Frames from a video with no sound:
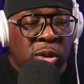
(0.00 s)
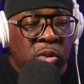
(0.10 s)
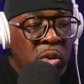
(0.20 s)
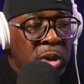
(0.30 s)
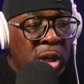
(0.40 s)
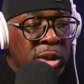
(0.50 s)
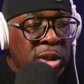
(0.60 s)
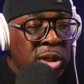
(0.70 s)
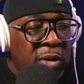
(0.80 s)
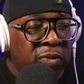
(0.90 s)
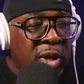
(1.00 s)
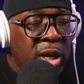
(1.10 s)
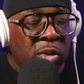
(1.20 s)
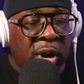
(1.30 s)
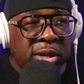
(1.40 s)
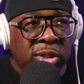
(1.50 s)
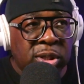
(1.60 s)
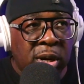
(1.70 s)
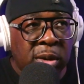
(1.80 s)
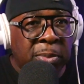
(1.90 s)
are doing all this stuff. Did you guys
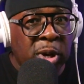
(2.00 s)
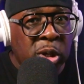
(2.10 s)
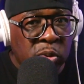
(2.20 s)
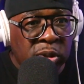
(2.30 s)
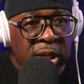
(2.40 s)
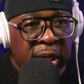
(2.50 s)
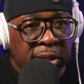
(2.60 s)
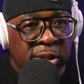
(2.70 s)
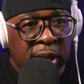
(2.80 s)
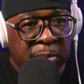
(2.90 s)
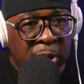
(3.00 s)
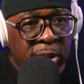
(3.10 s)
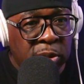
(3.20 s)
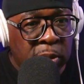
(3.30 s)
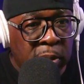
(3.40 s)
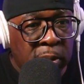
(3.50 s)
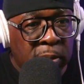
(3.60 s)
start producing at this time here too?